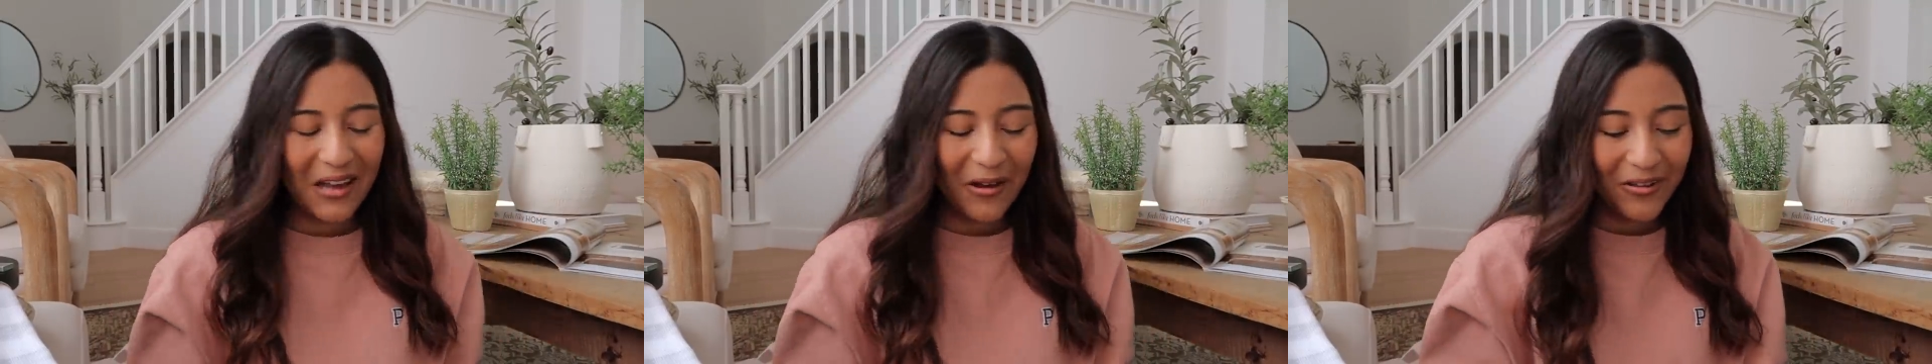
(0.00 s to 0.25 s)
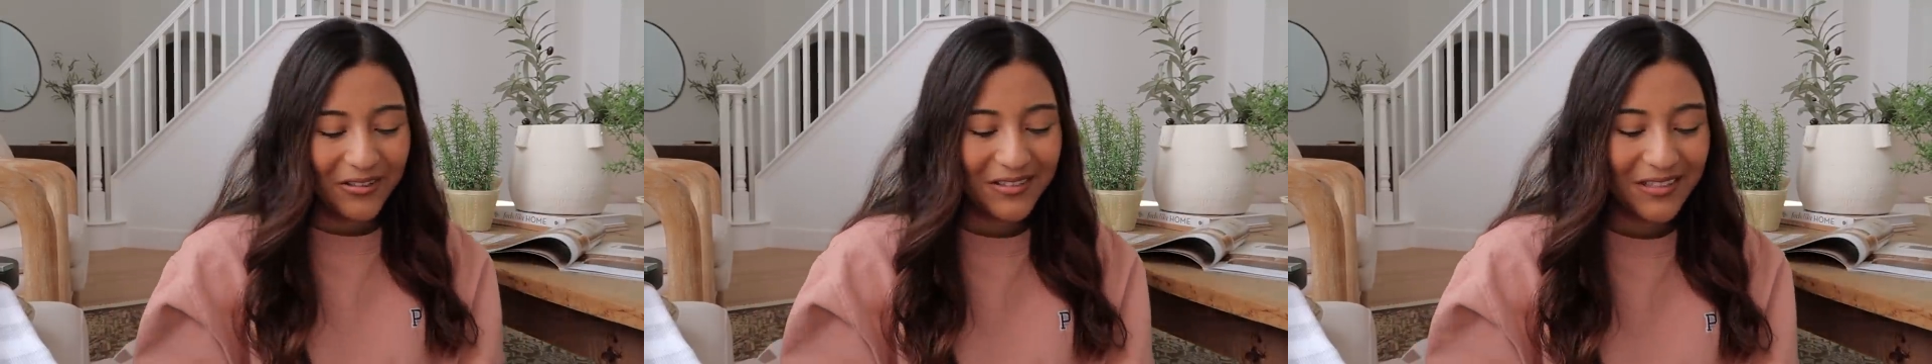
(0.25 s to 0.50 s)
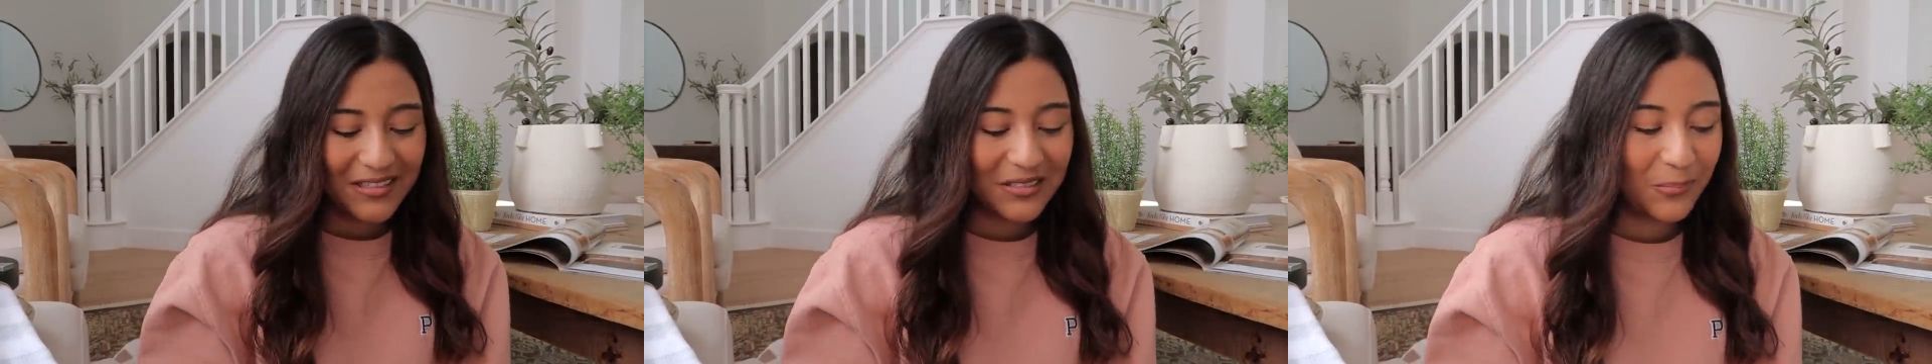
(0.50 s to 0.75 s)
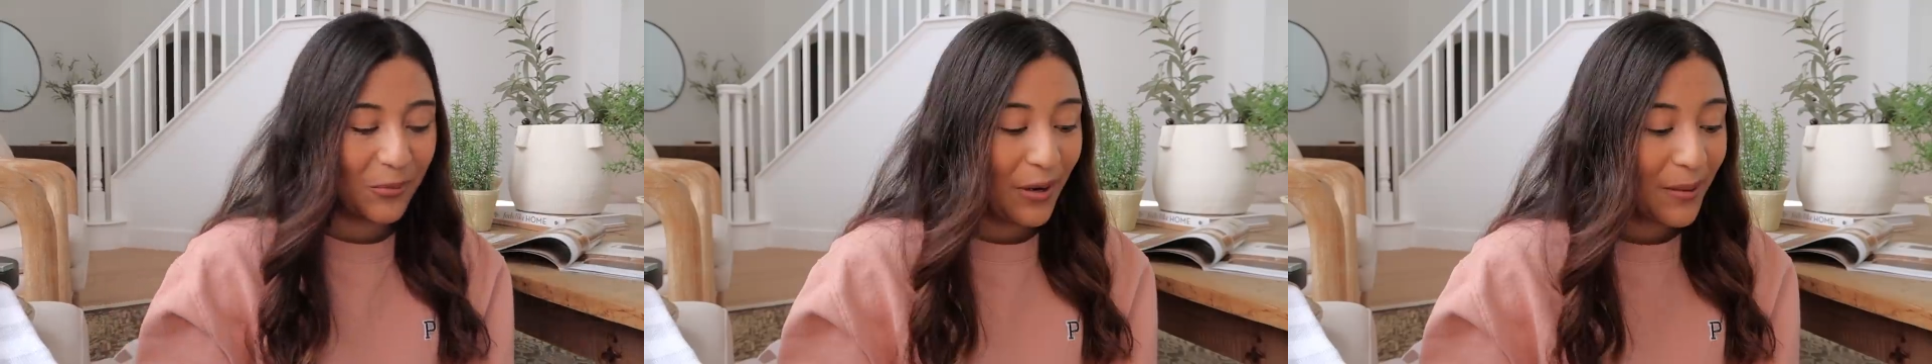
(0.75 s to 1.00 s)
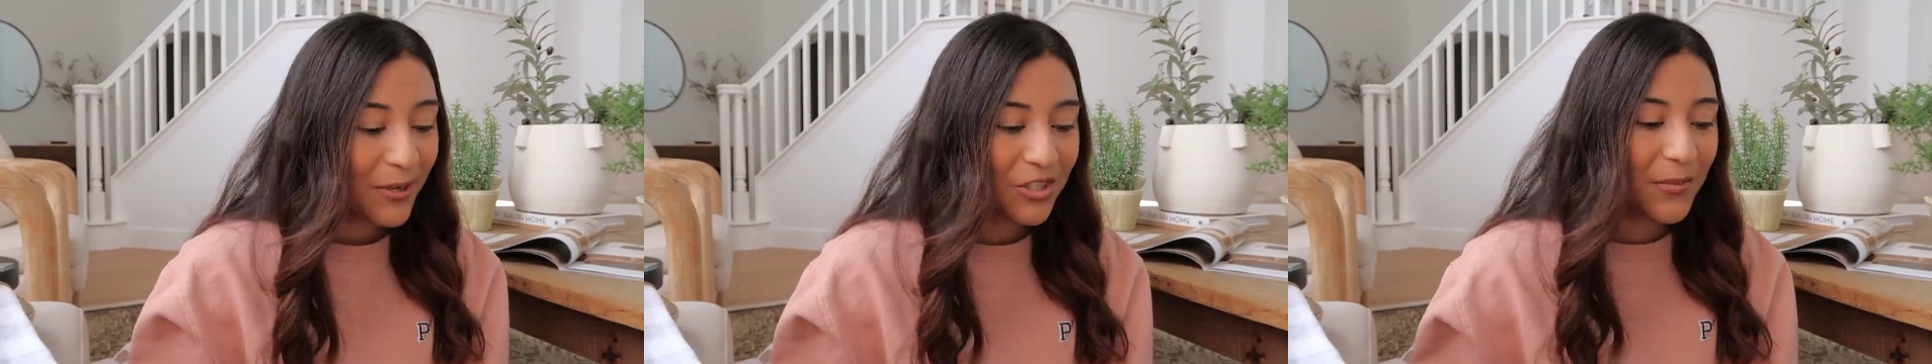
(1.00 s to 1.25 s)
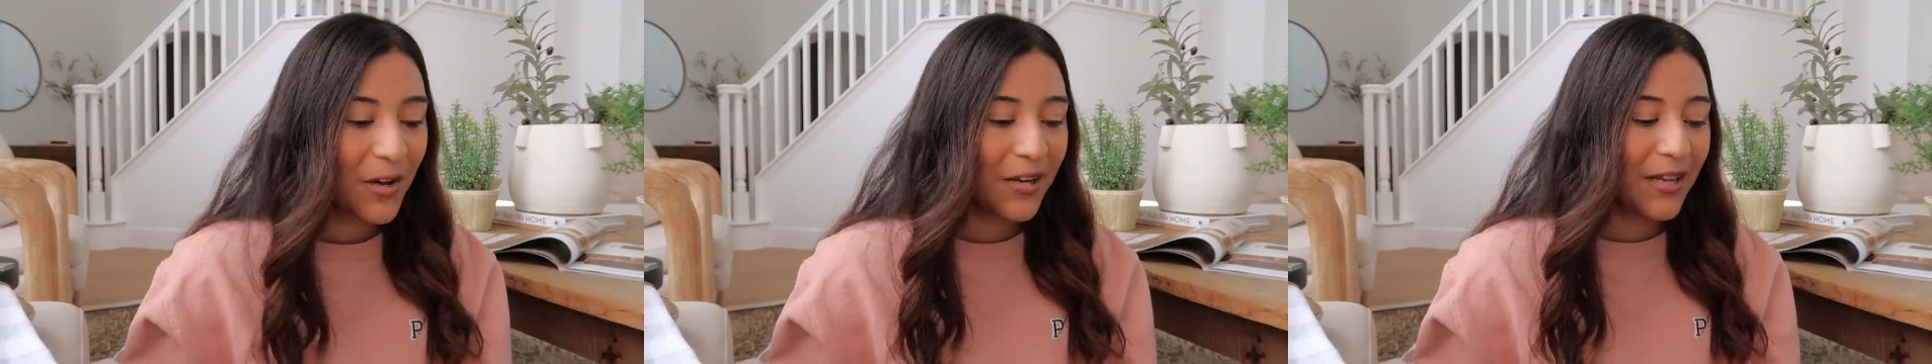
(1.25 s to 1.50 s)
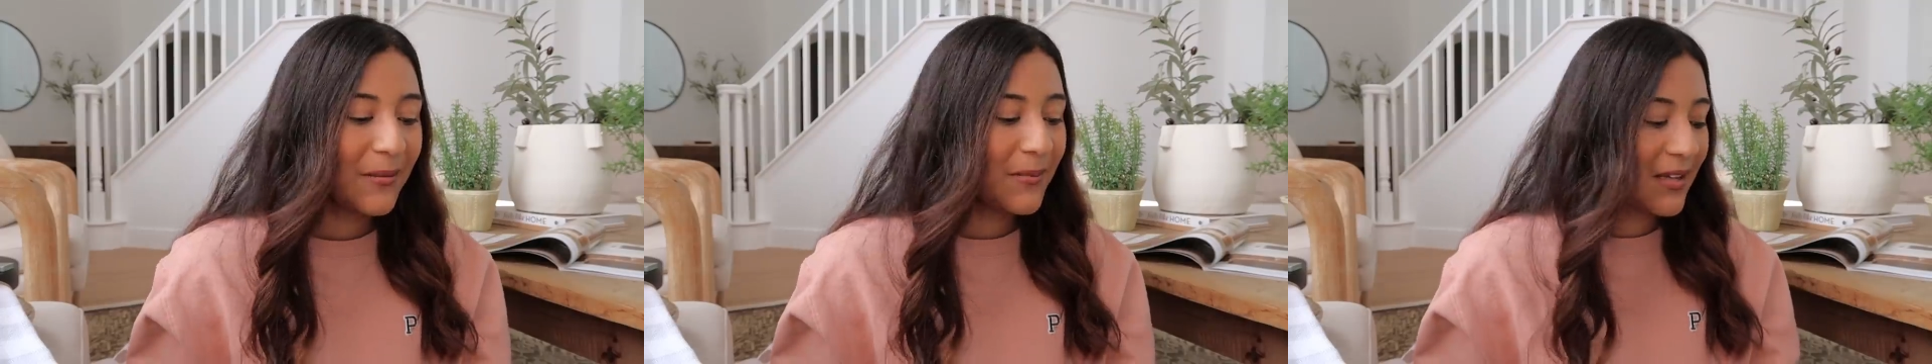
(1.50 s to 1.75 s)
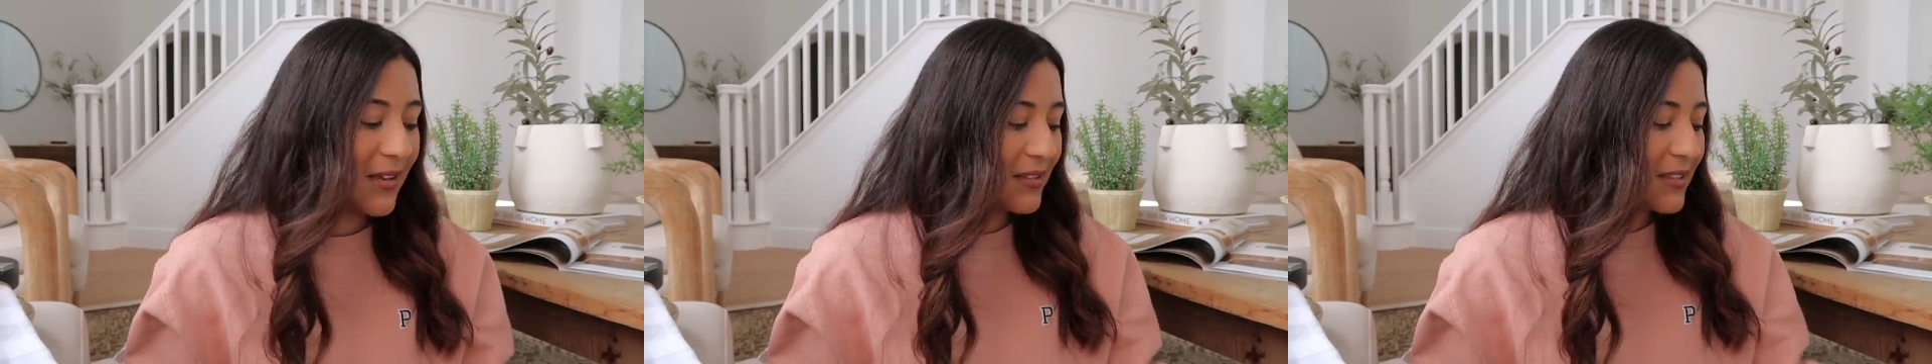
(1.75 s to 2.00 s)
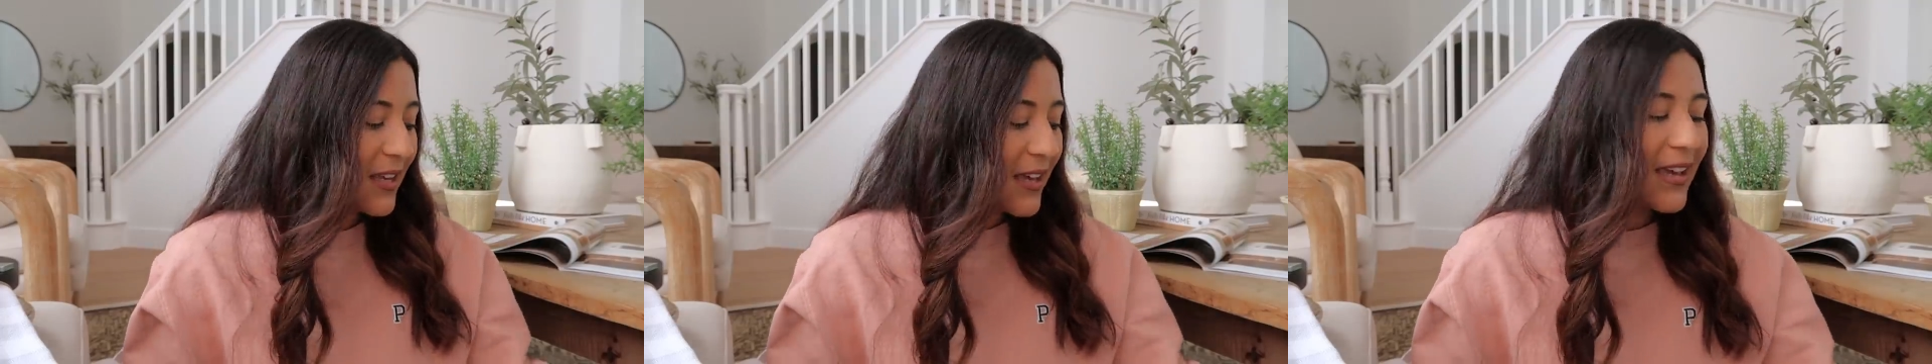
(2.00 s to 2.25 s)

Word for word: honestly that's pretty much about it, because